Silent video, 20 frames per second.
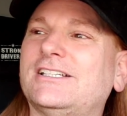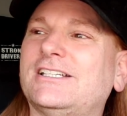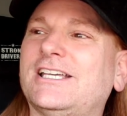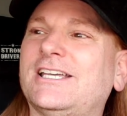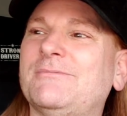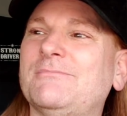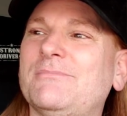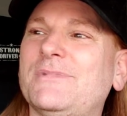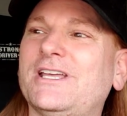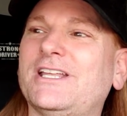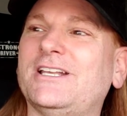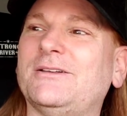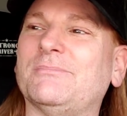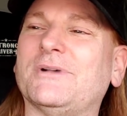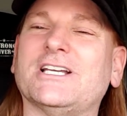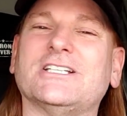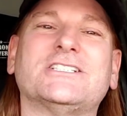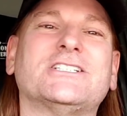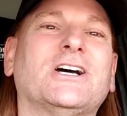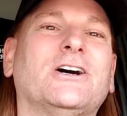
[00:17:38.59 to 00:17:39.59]
admitting
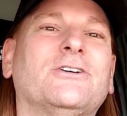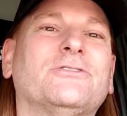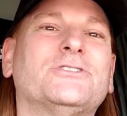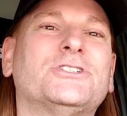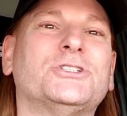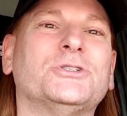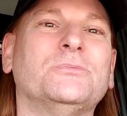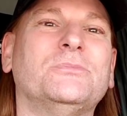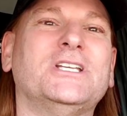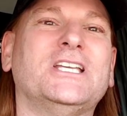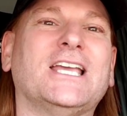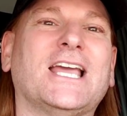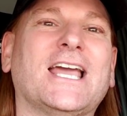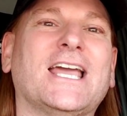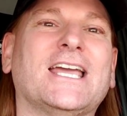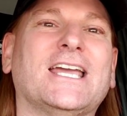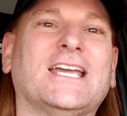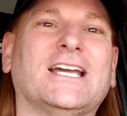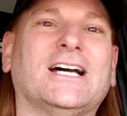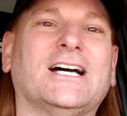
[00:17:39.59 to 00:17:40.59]
myself to be
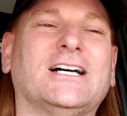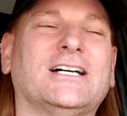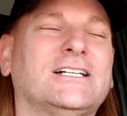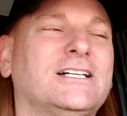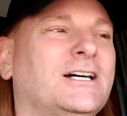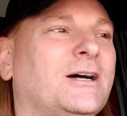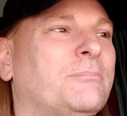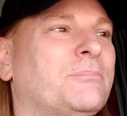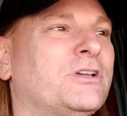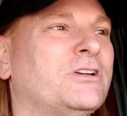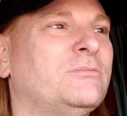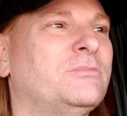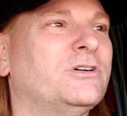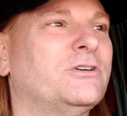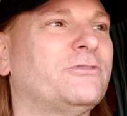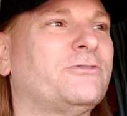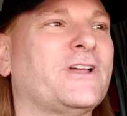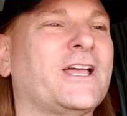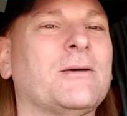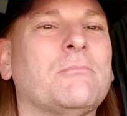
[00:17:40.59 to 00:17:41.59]
a
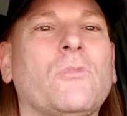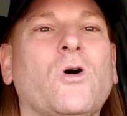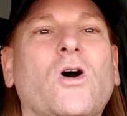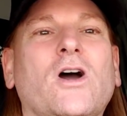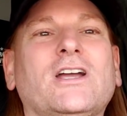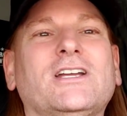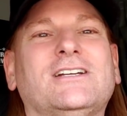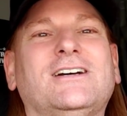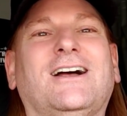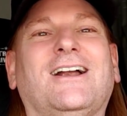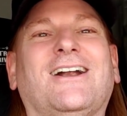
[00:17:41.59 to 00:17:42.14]
Peterbilt fanboy.